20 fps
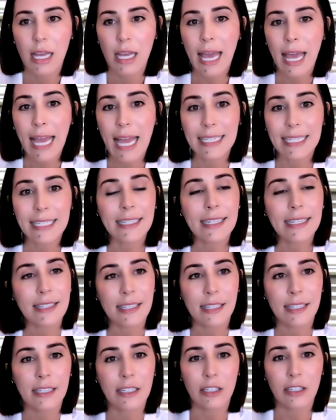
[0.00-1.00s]
And getting
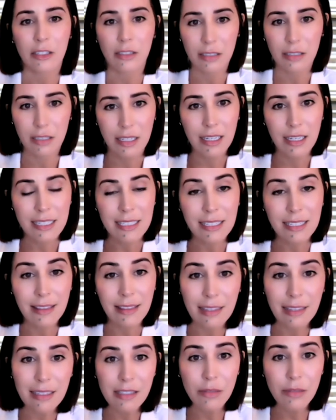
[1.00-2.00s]
here to
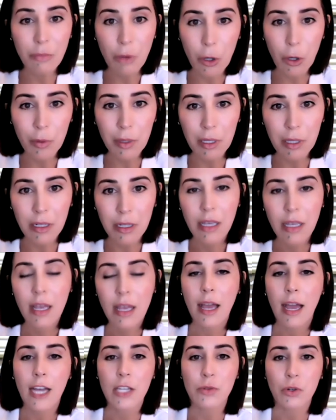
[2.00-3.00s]
this moment
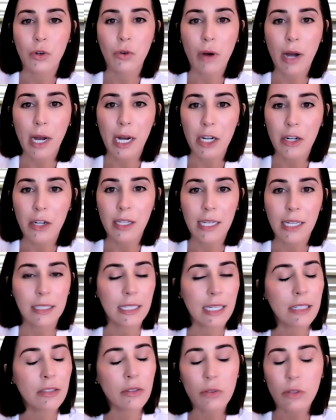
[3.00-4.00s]
has required an
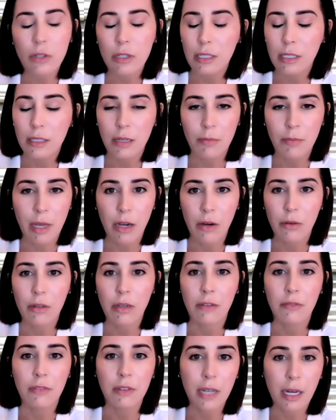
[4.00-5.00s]
inordinate amount
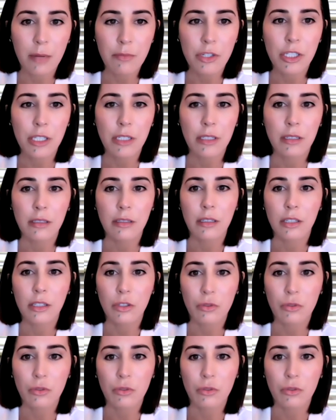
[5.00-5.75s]
of gumption,